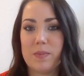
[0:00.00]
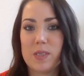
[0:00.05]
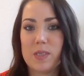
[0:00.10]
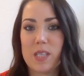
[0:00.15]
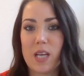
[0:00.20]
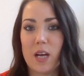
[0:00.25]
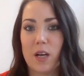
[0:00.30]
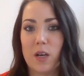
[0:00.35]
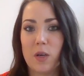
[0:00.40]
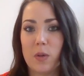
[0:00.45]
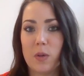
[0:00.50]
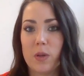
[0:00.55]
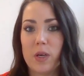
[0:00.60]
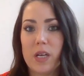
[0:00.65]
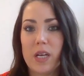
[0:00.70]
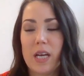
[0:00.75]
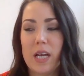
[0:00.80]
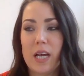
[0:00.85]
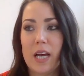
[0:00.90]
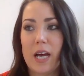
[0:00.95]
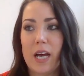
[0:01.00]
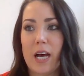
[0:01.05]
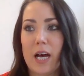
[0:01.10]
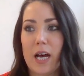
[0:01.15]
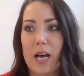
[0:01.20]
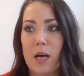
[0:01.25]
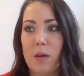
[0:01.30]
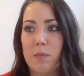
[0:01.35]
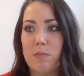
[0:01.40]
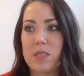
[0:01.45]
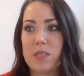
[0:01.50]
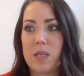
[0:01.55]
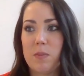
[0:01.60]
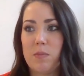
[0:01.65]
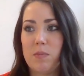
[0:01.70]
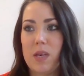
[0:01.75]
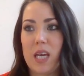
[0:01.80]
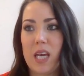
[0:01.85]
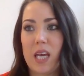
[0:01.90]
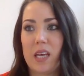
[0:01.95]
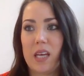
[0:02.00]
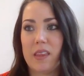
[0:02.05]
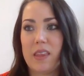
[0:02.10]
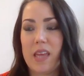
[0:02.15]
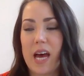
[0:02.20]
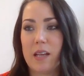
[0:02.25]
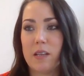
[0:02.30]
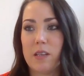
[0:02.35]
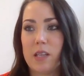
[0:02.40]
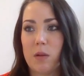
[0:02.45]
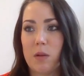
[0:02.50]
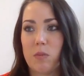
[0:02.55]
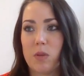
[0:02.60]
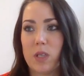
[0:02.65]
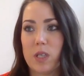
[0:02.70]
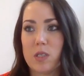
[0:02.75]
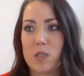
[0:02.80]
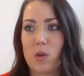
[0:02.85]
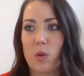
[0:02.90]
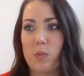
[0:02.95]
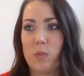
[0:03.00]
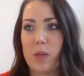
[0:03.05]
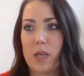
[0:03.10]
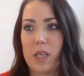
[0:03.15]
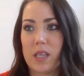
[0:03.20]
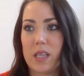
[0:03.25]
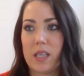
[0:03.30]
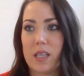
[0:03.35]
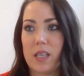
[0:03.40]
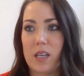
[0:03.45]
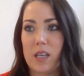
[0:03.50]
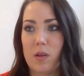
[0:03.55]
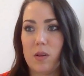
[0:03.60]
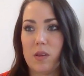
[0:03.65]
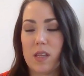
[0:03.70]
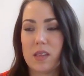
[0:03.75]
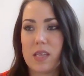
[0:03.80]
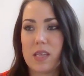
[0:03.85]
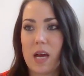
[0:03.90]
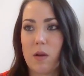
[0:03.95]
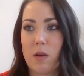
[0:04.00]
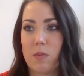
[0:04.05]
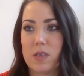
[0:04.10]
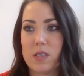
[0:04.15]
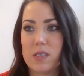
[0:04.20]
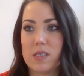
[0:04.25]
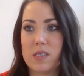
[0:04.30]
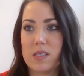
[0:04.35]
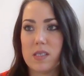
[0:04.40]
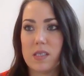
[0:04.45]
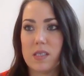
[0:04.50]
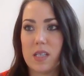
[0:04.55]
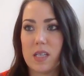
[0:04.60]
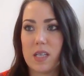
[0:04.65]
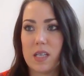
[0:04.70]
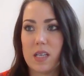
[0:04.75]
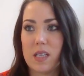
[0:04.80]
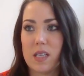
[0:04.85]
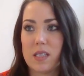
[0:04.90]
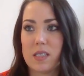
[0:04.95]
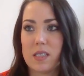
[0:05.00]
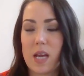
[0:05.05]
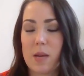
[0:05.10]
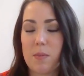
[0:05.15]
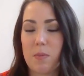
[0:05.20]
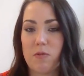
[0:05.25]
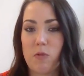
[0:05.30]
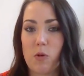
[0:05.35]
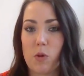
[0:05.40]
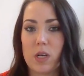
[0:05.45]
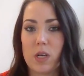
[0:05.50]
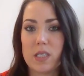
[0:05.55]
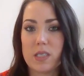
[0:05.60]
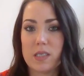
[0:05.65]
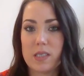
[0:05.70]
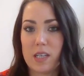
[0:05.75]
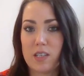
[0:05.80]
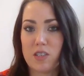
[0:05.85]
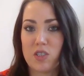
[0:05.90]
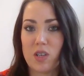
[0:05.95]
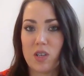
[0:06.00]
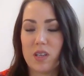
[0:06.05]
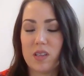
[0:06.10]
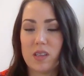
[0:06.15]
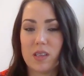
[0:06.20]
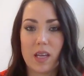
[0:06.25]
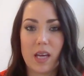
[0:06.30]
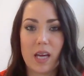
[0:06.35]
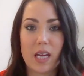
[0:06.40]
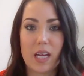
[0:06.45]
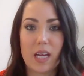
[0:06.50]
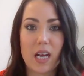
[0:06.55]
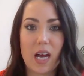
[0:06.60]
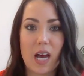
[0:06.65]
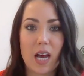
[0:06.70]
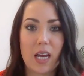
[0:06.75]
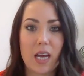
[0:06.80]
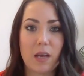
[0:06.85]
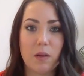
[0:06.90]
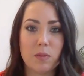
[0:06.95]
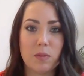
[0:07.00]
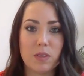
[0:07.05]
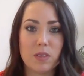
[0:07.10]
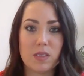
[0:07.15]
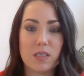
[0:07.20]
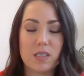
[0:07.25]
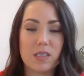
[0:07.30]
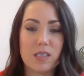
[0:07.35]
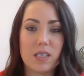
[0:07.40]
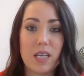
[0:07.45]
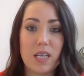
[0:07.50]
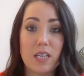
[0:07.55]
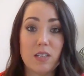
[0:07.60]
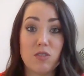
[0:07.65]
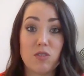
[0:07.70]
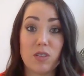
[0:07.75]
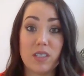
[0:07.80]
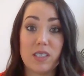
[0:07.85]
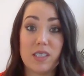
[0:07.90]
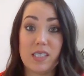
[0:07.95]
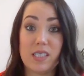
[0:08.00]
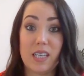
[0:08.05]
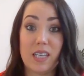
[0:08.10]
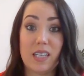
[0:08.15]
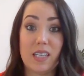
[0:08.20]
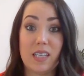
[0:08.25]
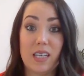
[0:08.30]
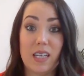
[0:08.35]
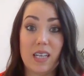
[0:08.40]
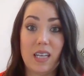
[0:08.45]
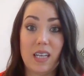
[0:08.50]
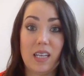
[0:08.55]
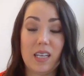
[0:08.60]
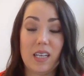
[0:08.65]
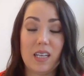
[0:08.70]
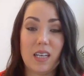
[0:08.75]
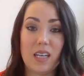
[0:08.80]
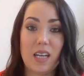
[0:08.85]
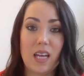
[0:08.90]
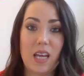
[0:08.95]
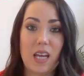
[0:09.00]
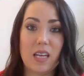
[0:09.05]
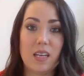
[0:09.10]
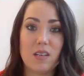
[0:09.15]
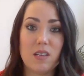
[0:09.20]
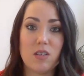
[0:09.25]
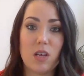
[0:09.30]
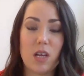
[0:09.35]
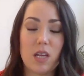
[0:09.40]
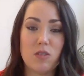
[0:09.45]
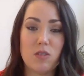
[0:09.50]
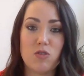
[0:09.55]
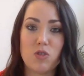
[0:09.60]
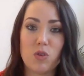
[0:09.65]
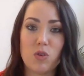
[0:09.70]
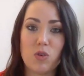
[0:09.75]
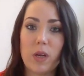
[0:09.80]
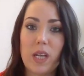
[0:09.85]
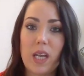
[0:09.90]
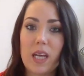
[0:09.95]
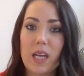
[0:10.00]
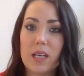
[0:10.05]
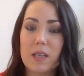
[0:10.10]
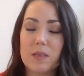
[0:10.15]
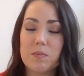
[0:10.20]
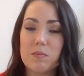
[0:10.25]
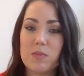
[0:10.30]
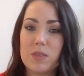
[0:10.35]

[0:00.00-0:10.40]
So to me, that really told me that that was the type of organization that I was interested in joining.